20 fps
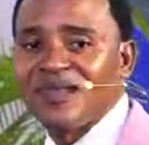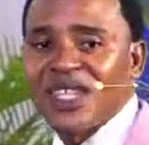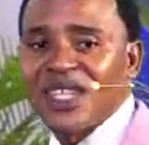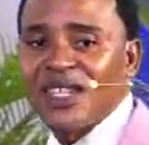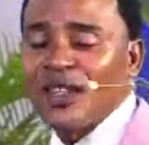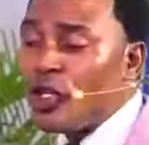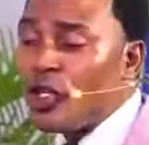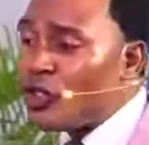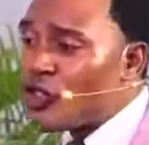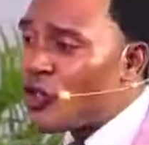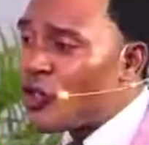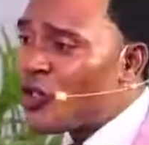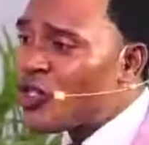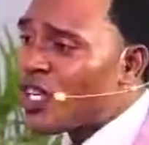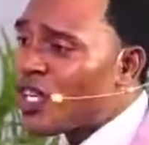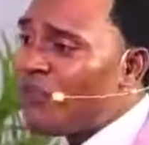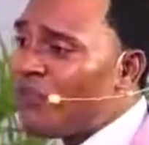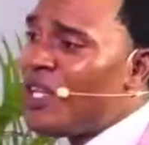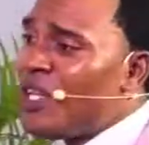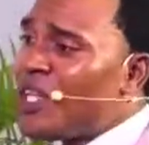The truth
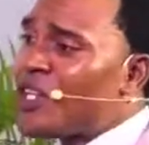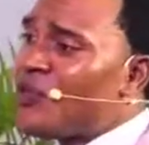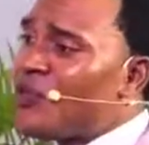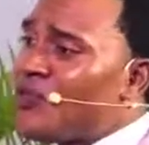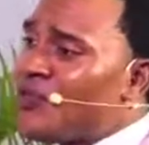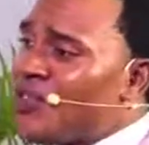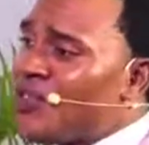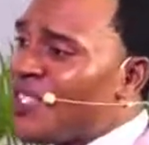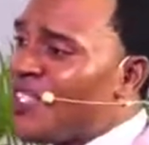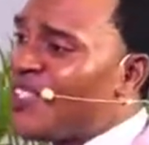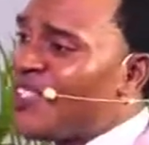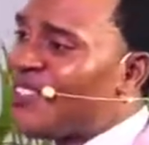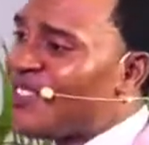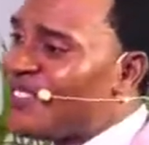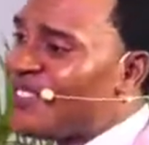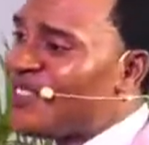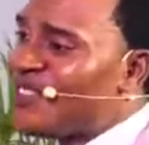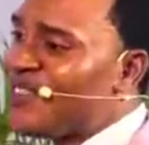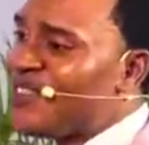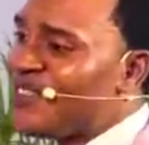shall make you free.
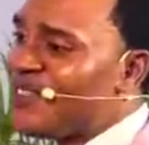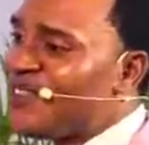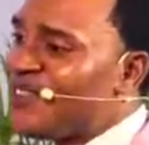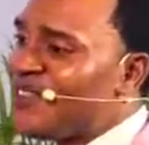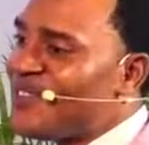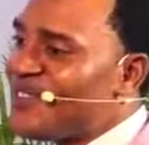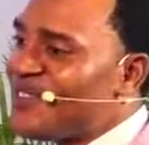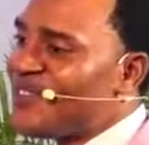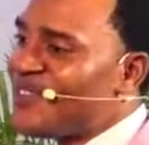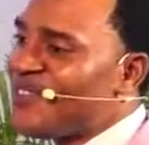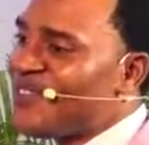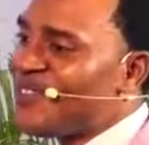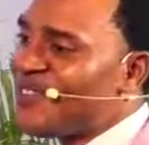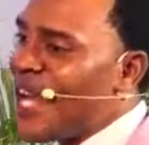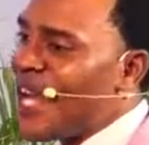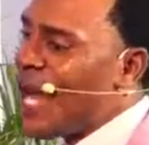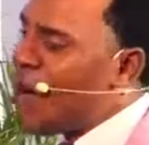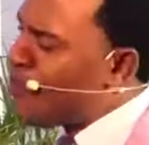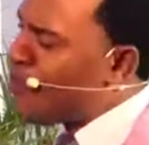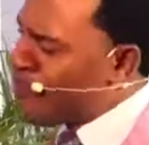
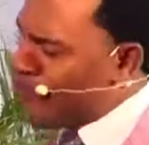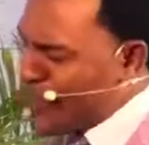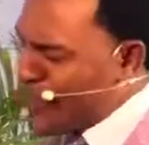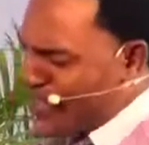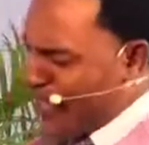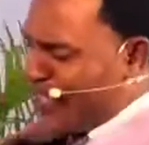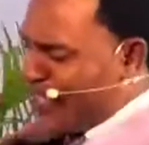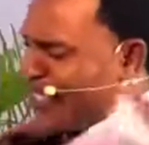I'm free.